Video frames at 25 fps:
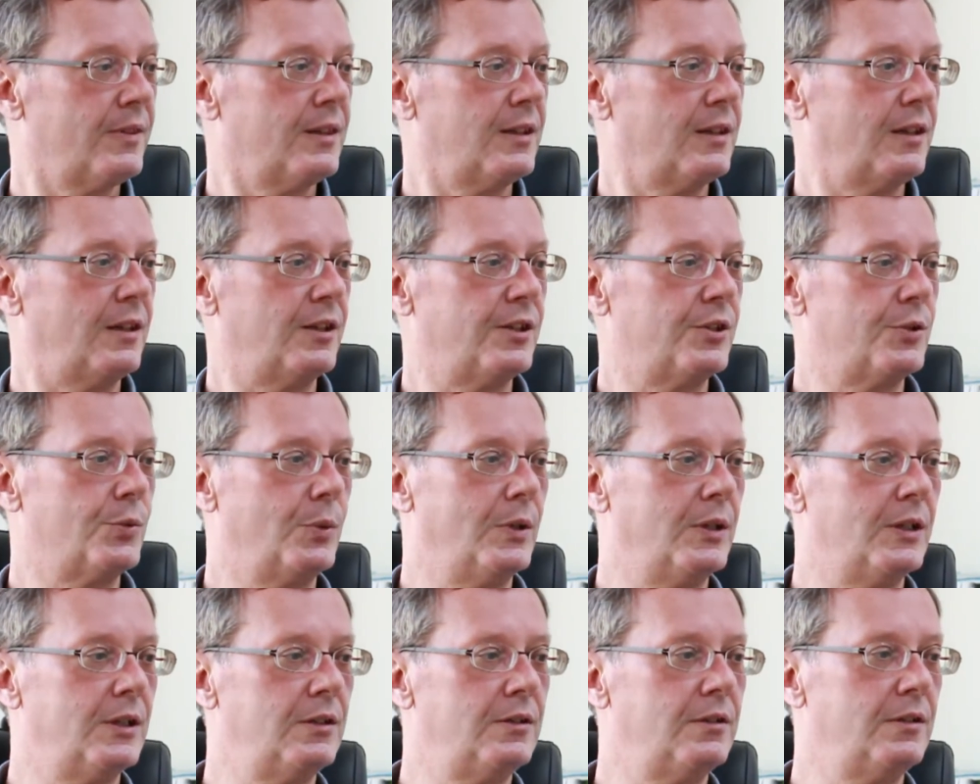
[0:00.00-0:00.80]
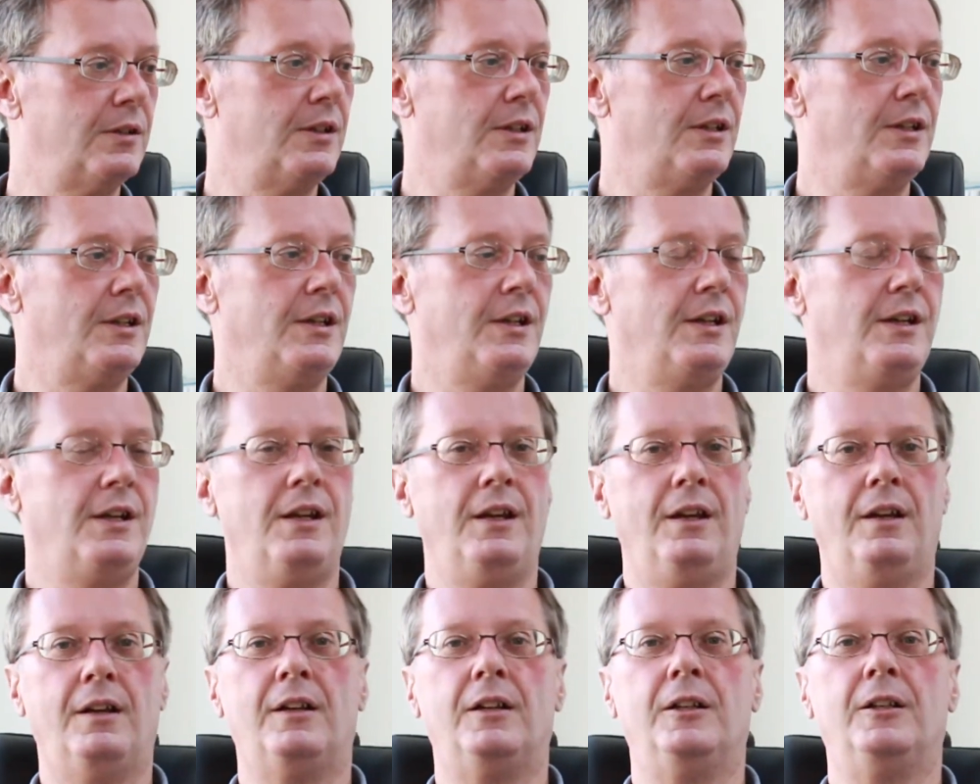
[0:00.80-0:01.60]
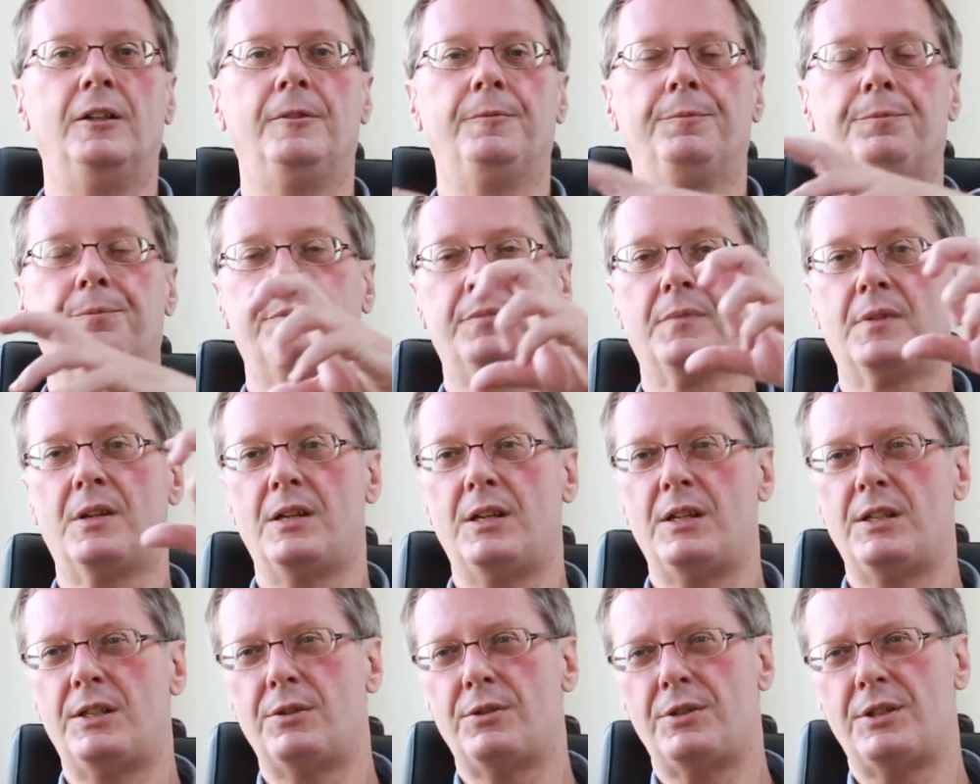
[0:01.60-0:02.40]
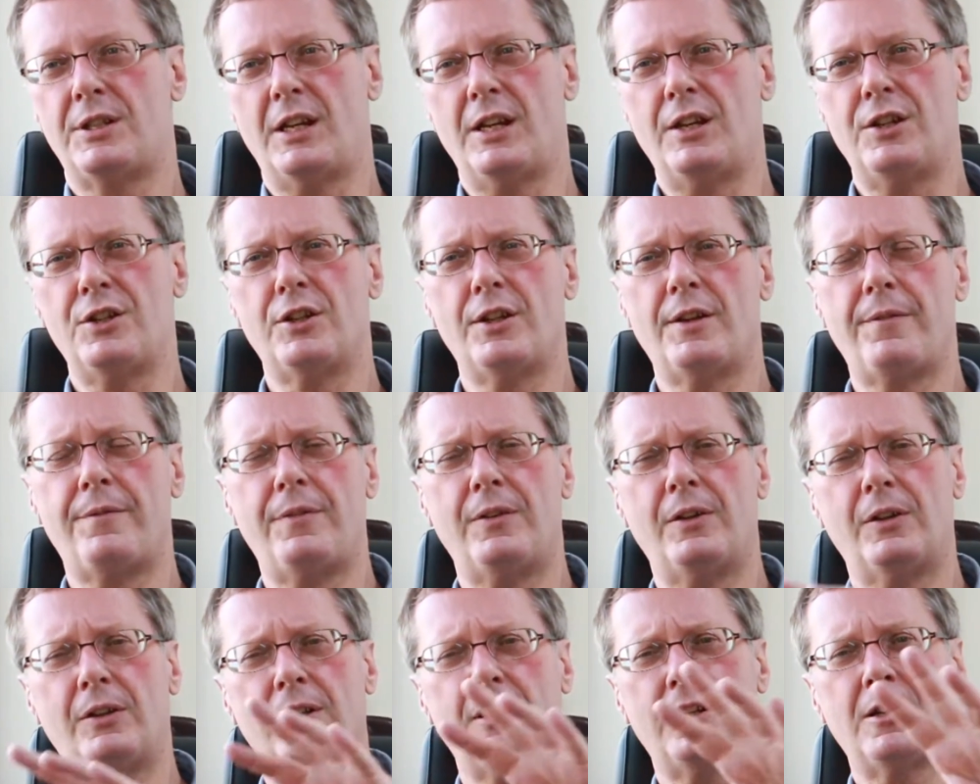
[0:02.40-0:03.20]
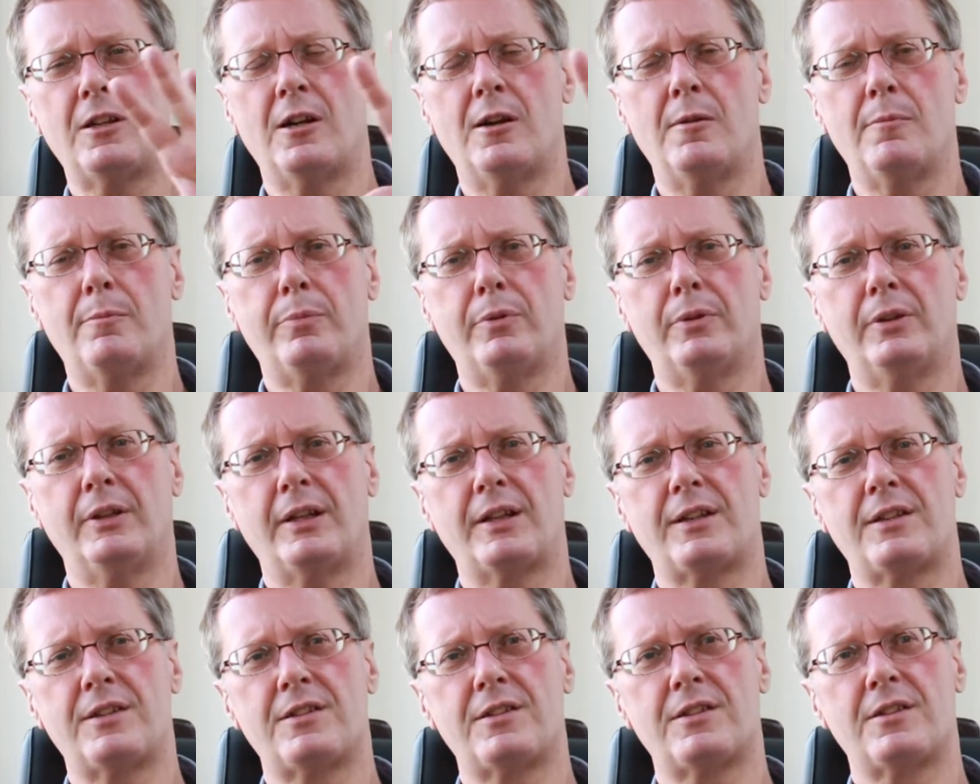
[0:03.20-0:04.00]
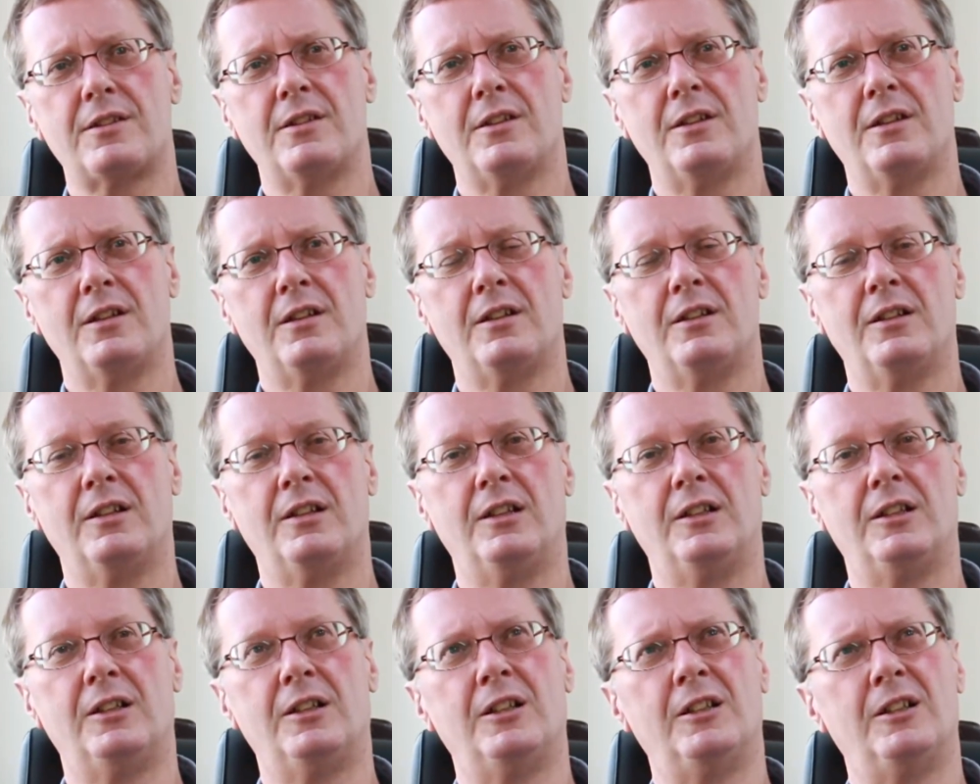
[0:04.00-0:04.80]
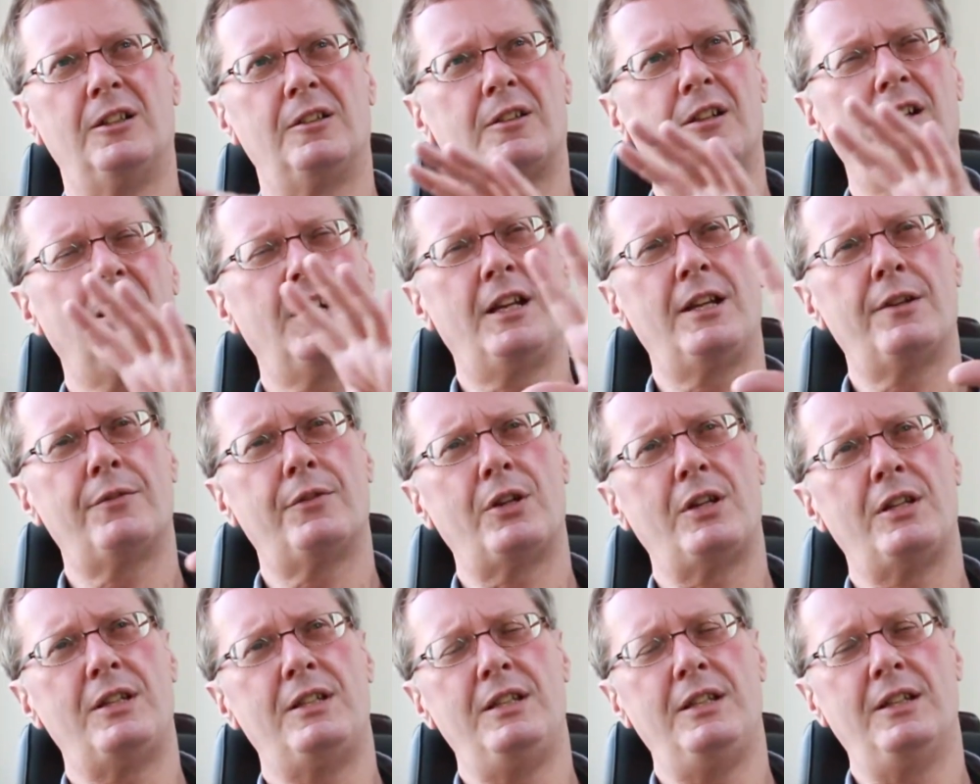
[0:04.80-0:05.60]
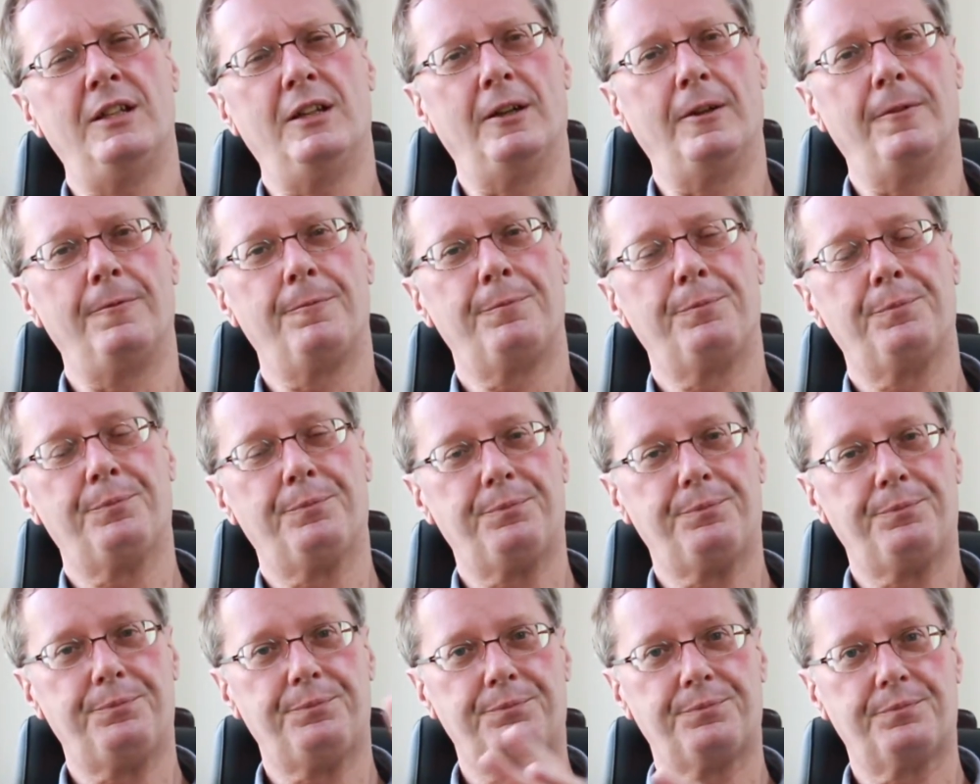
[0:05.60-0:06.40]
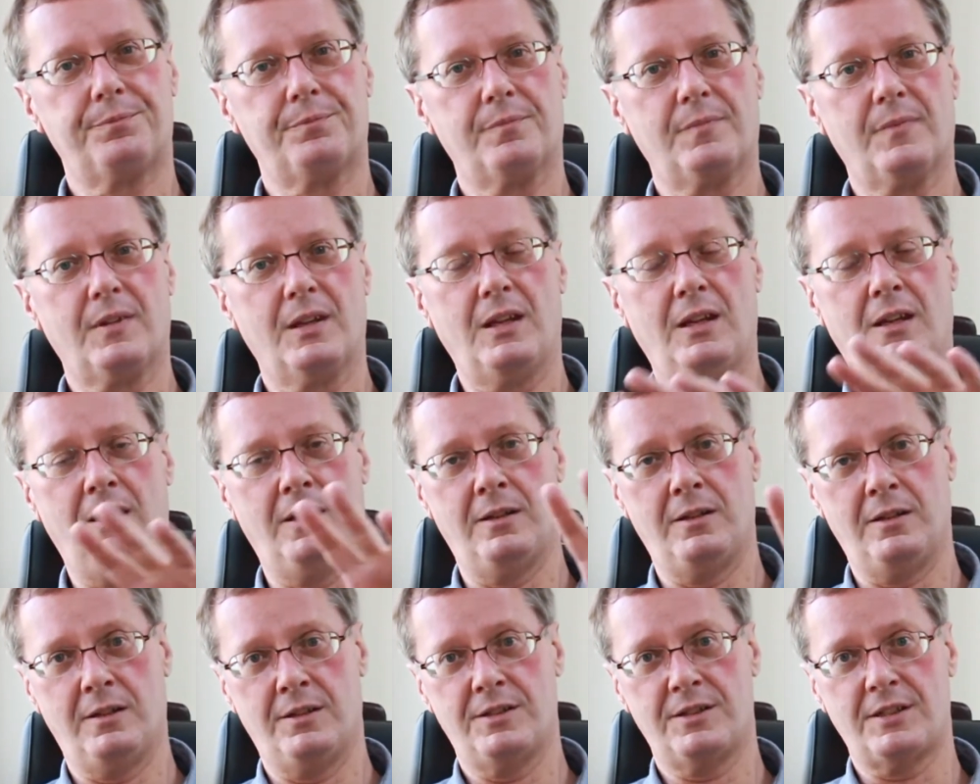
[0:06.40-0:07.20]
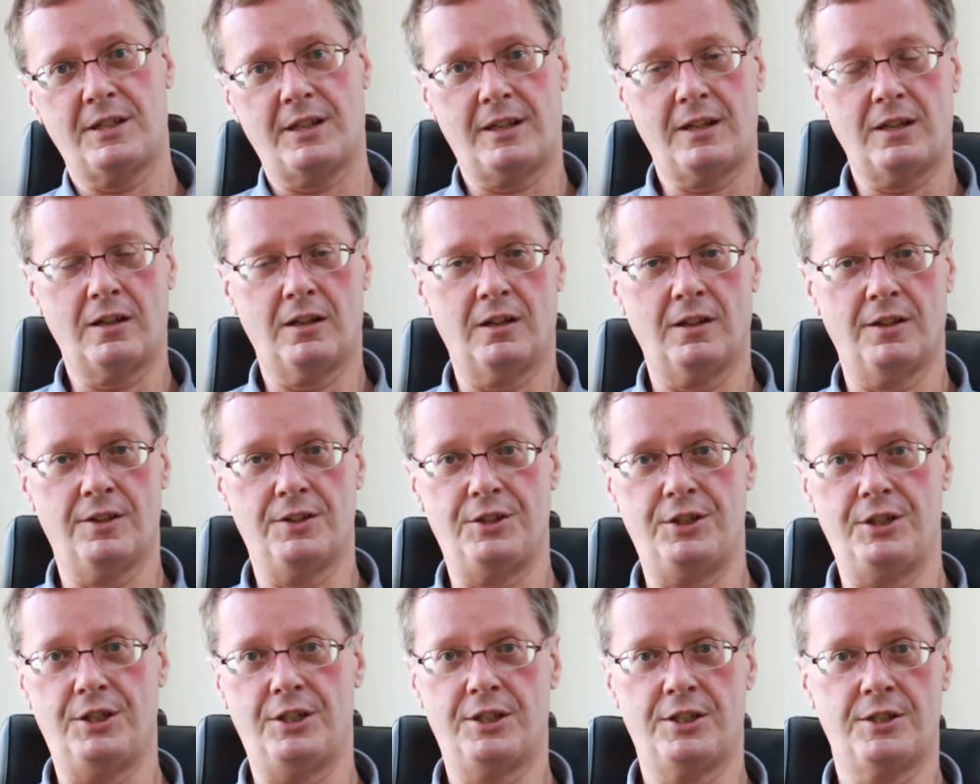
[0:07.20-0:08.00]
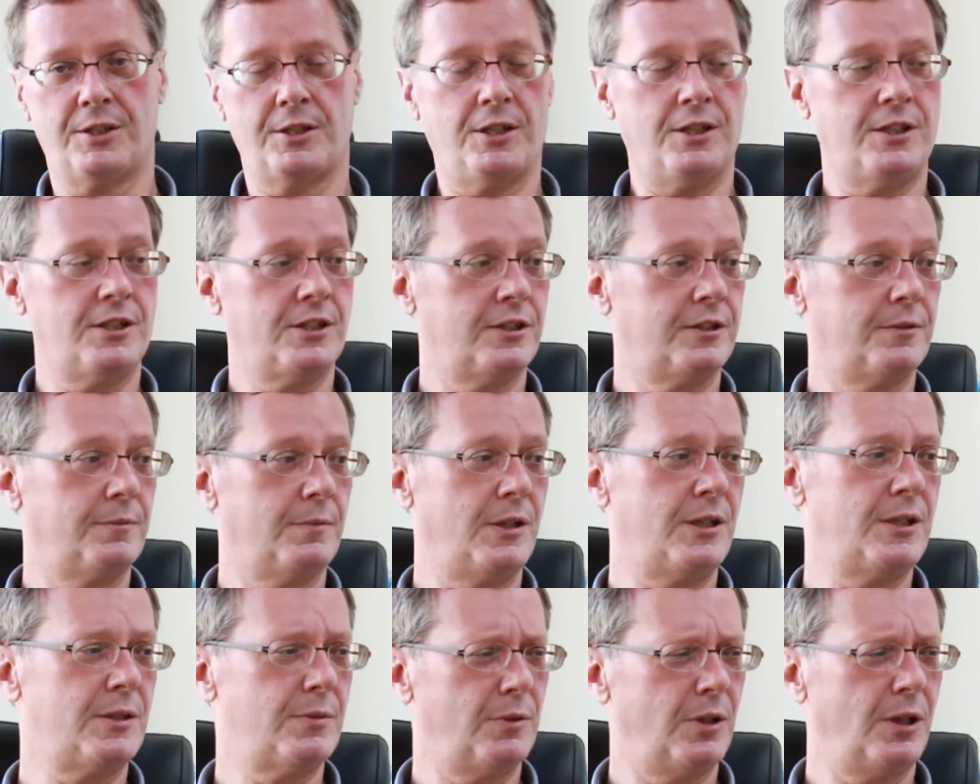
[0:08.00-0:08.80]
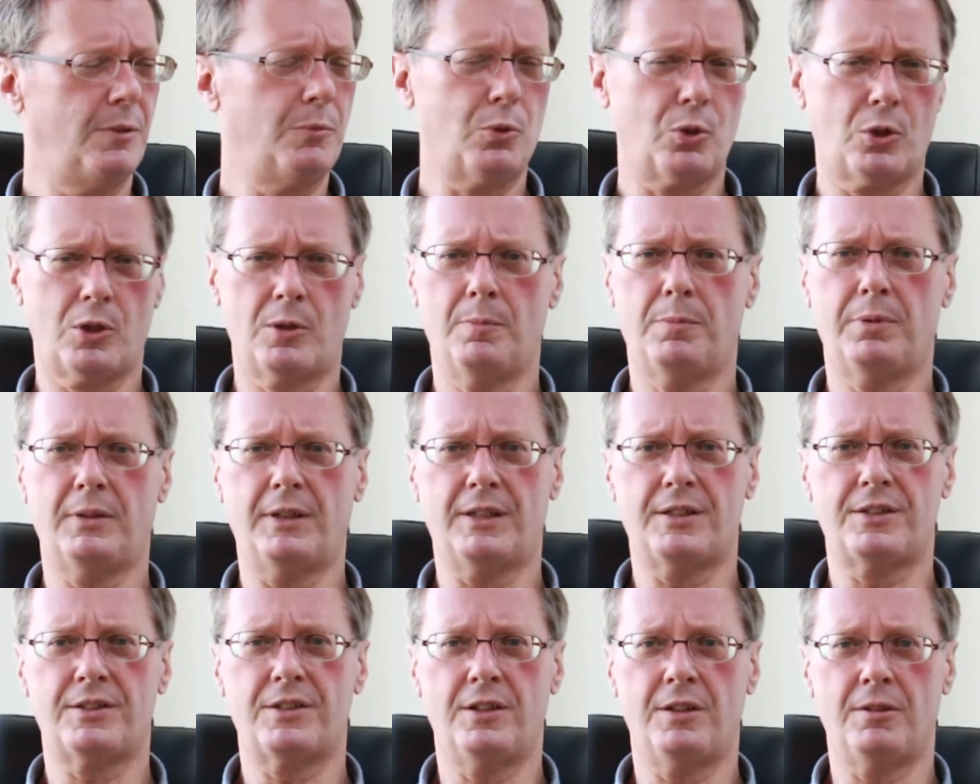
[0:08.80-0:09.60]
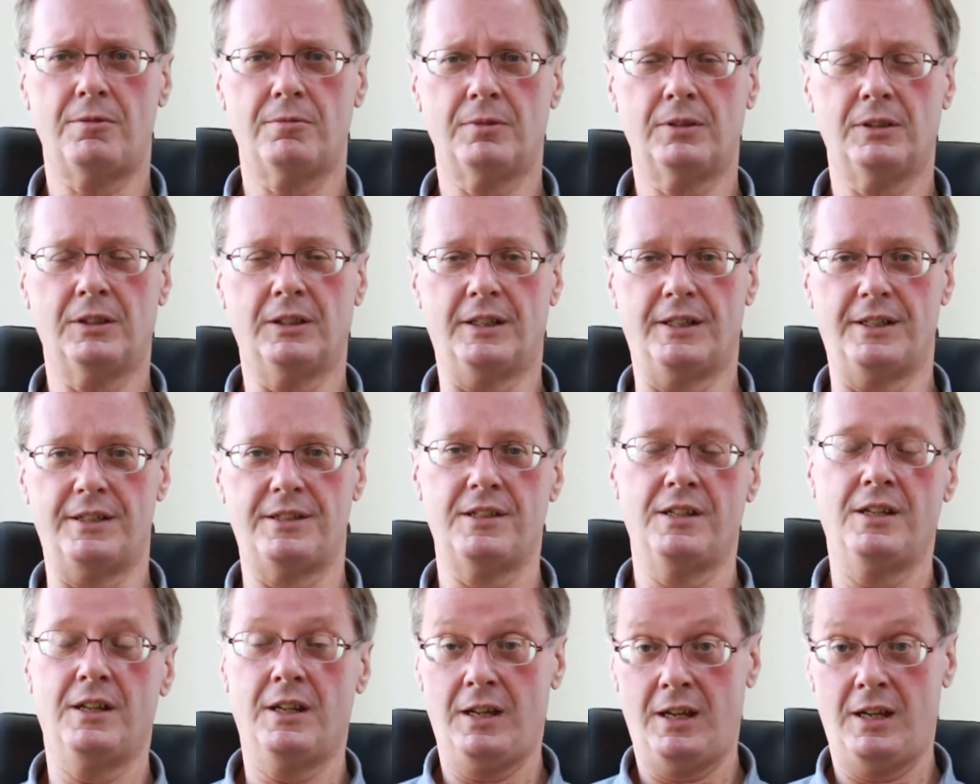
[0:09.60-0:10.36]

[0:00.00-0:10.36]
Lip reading: as well. So it's actually a fairly complex kind of idea in psychology. It's a lot more complex than you realize.